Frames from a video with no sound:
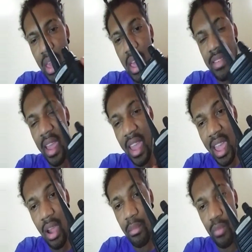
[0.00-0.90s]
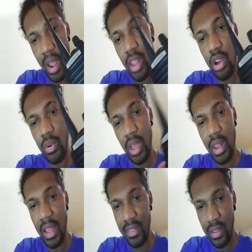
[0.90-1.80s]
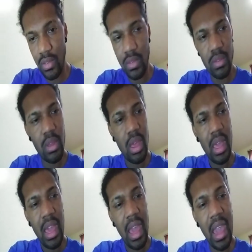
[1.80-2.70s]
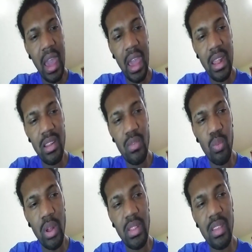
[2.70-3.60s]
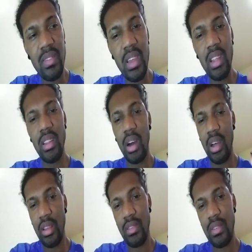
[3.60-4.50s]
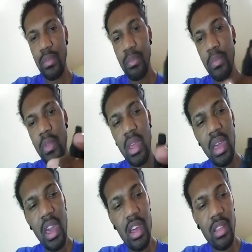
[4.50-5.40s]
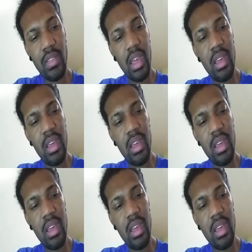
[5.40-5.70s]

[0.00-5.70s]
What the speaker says: It's a ham radio in essence. And what this thing does is it